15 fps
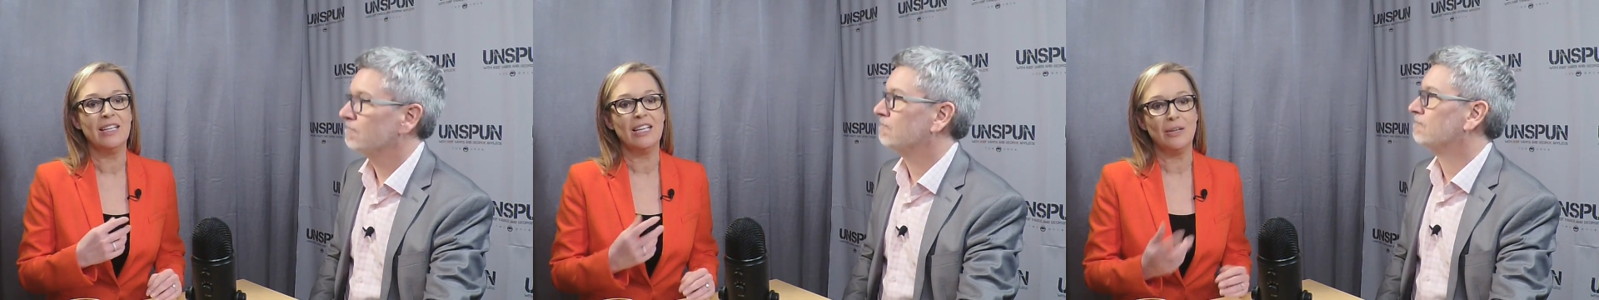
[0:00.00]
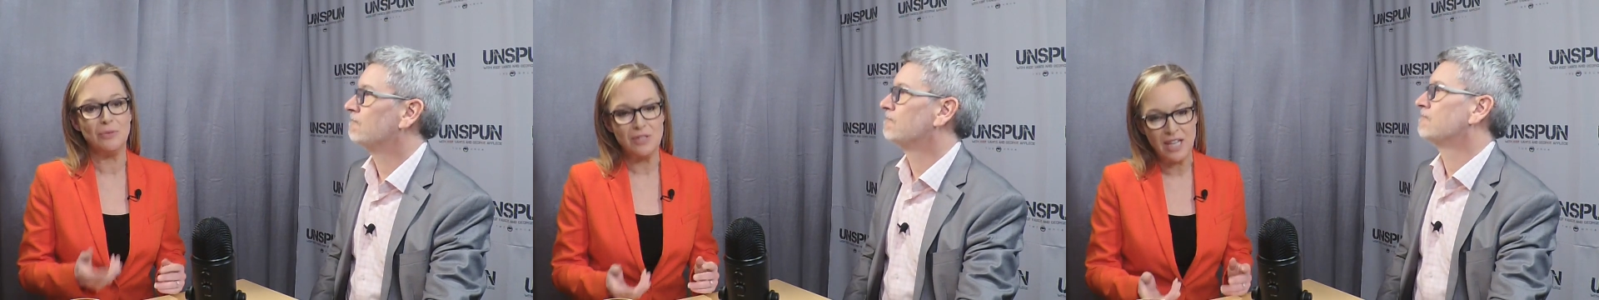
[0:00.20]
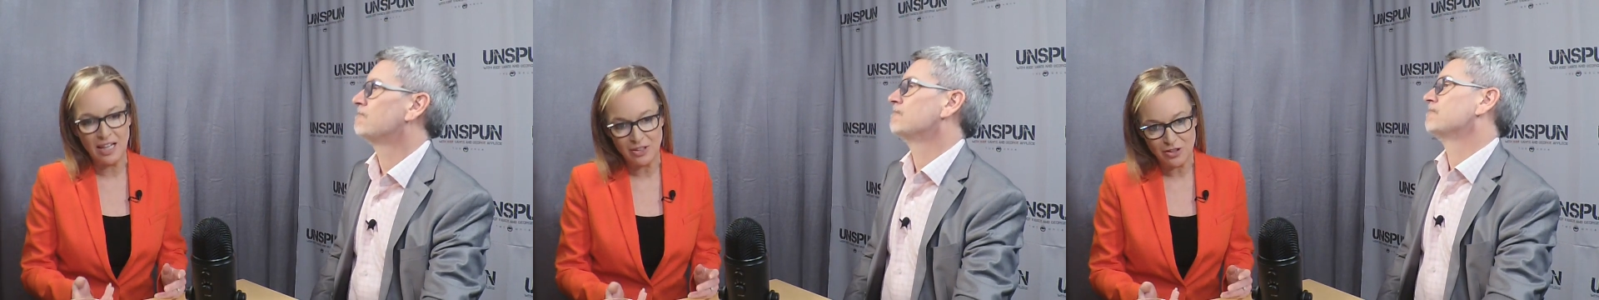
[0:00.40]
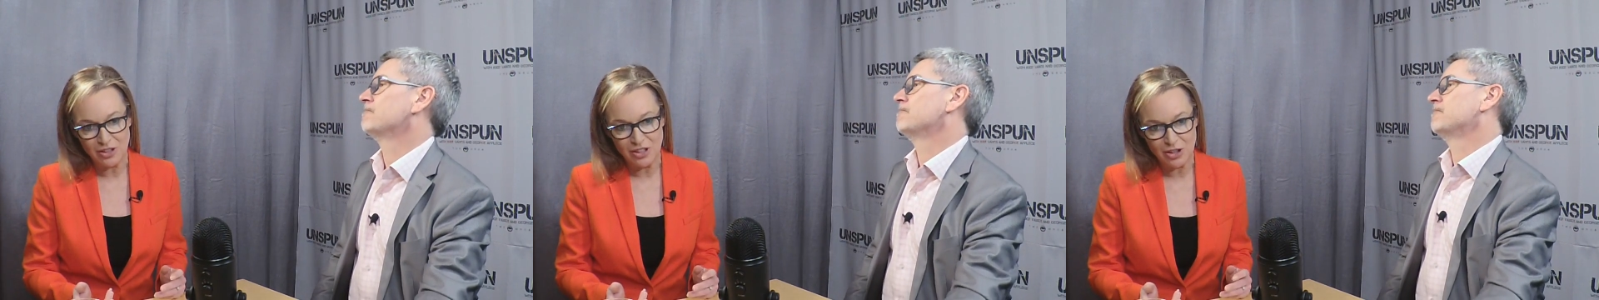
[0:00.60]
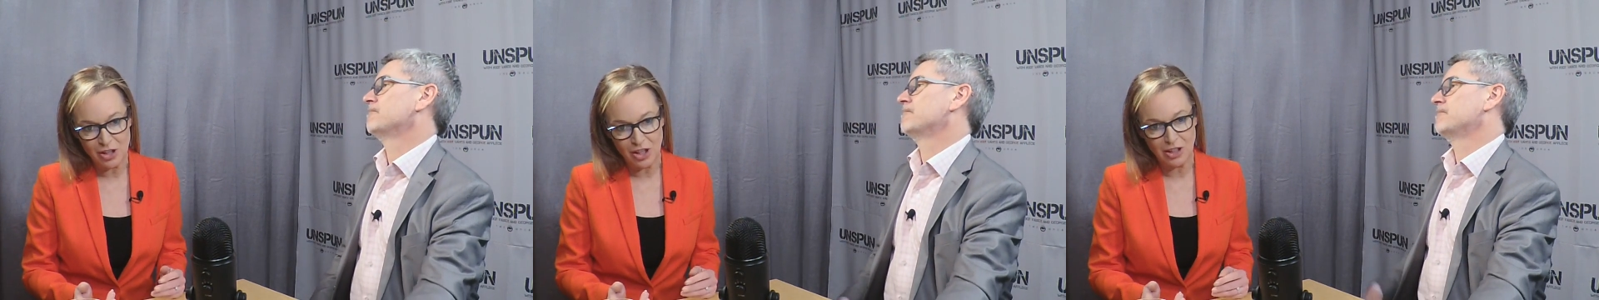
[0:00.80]
Speaker 1: It was
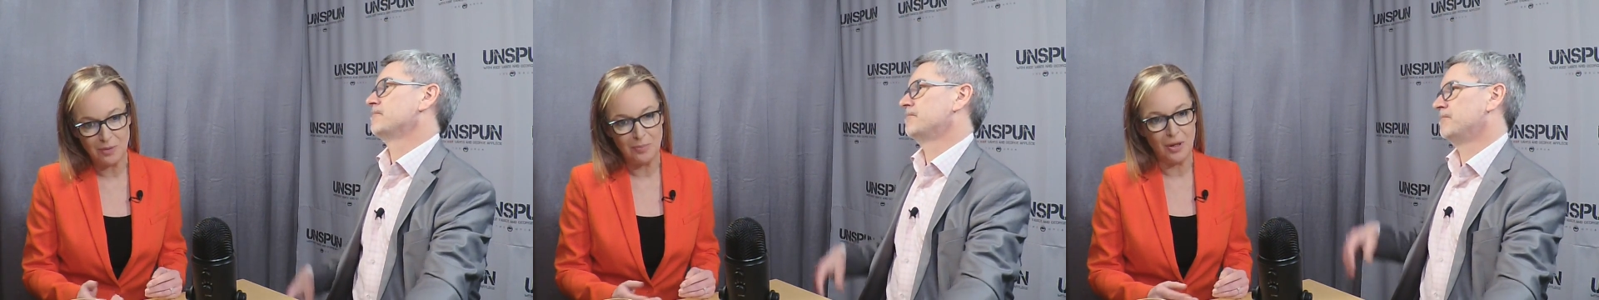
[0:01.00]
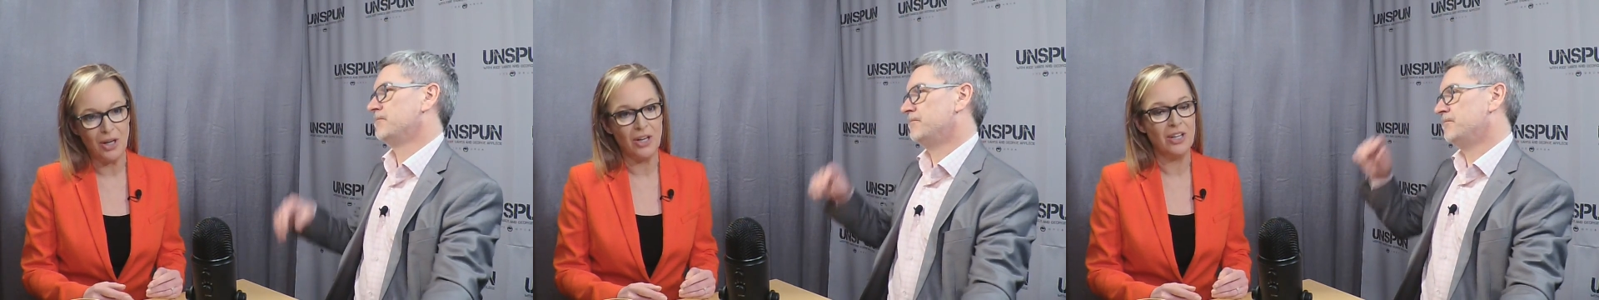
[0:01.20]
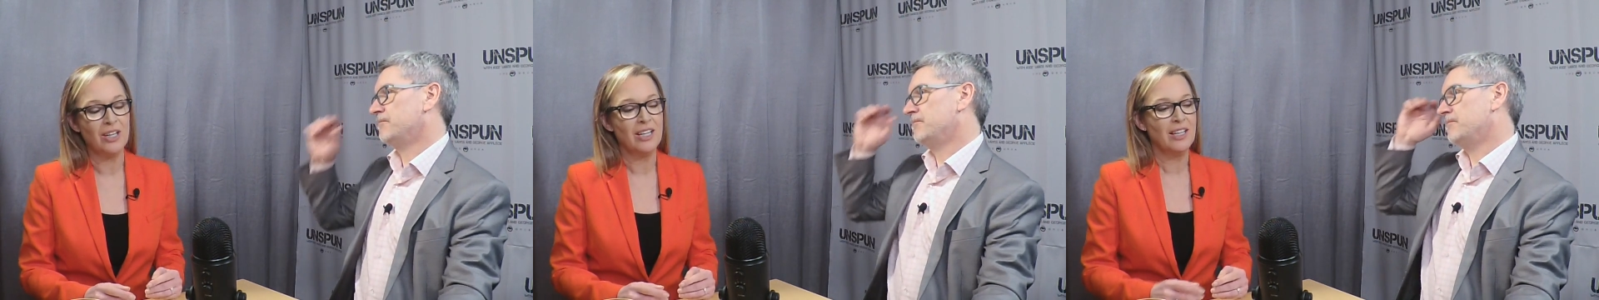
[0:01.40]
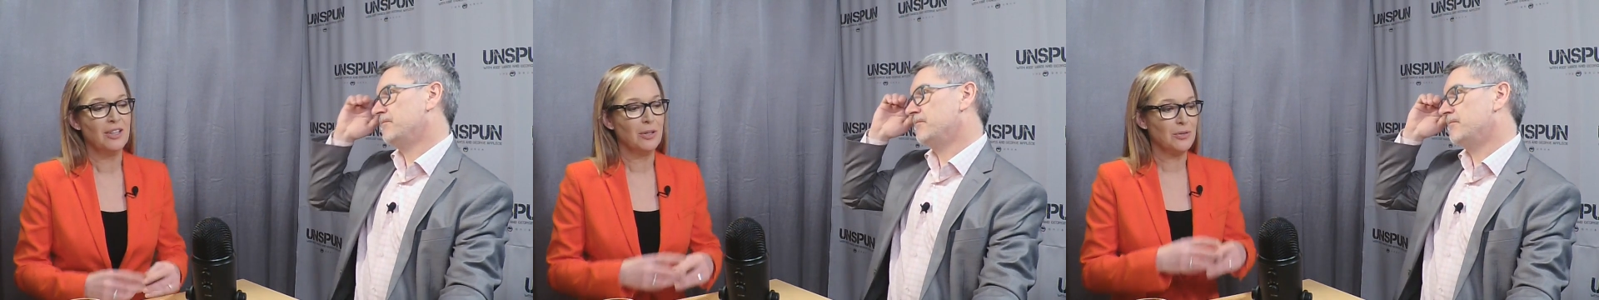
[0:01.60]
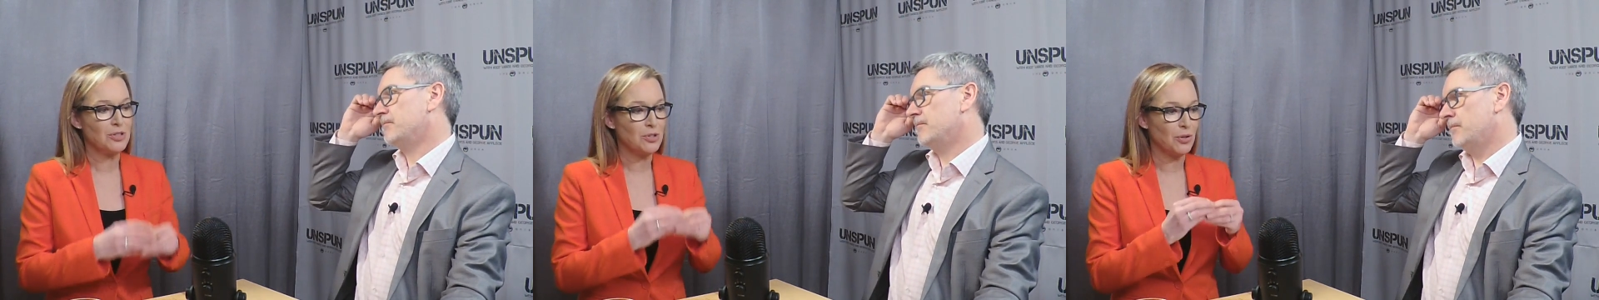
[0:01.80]
actually a chocolate bar.
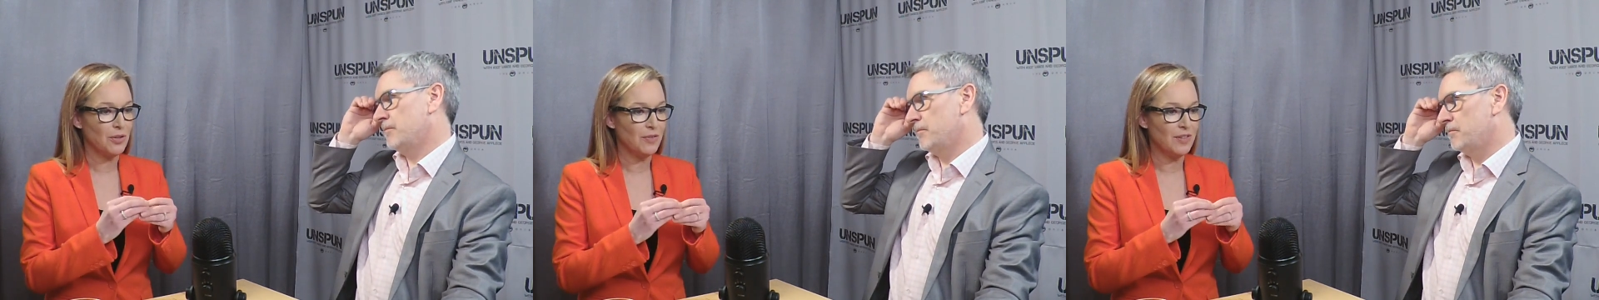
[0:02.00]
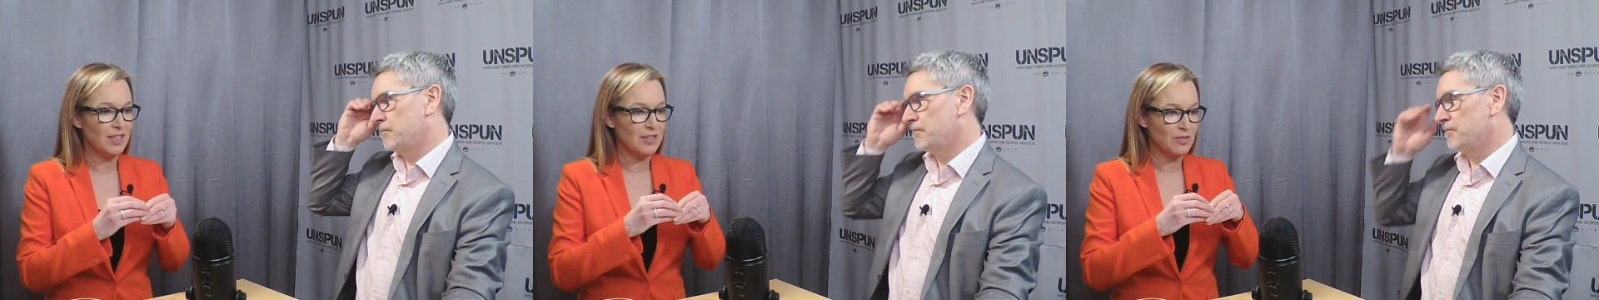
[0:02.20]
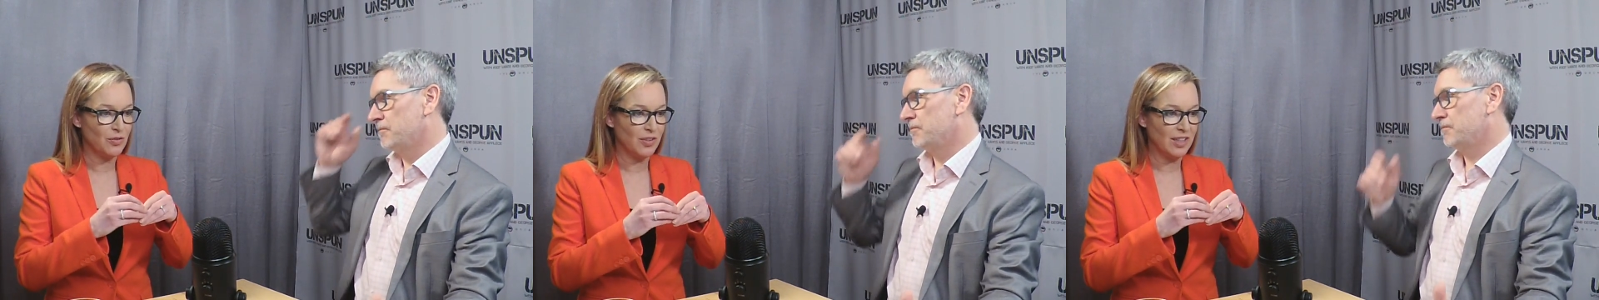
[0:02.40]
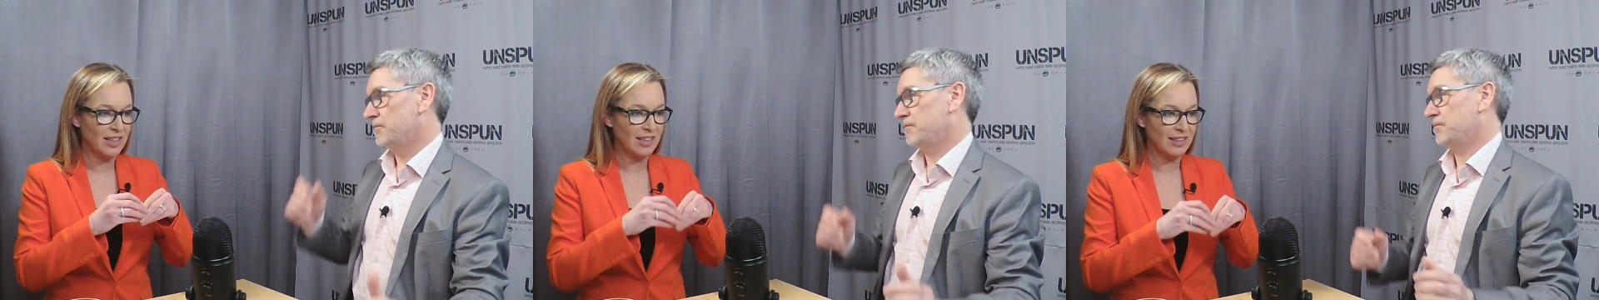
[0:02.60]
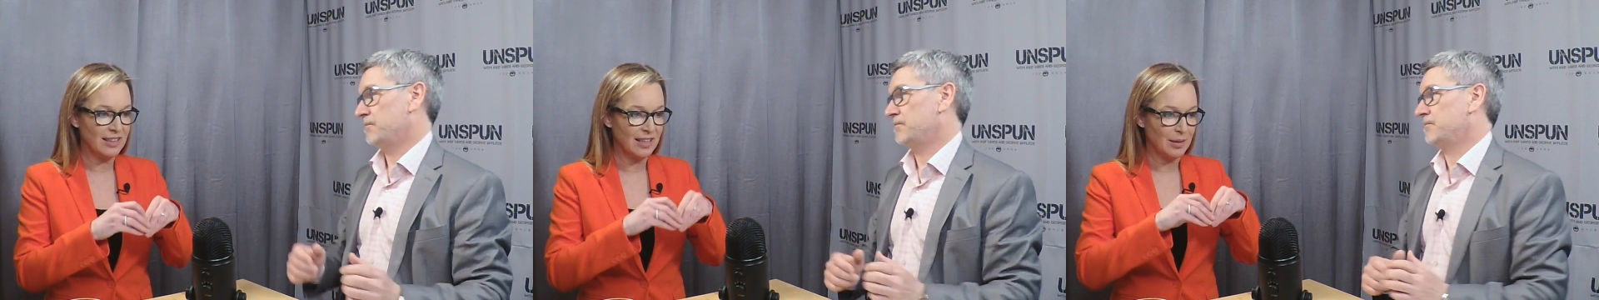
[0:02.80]
There was sort of this
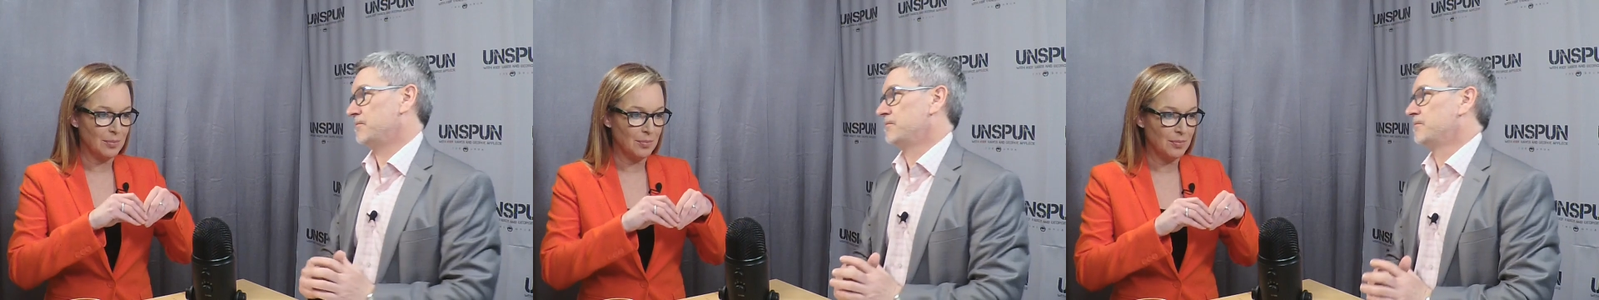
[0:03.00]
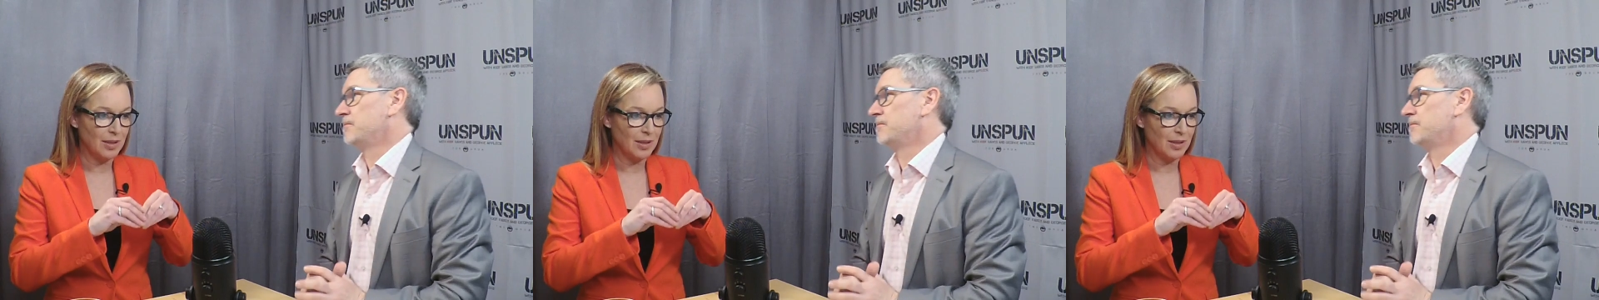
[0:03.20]
feeling that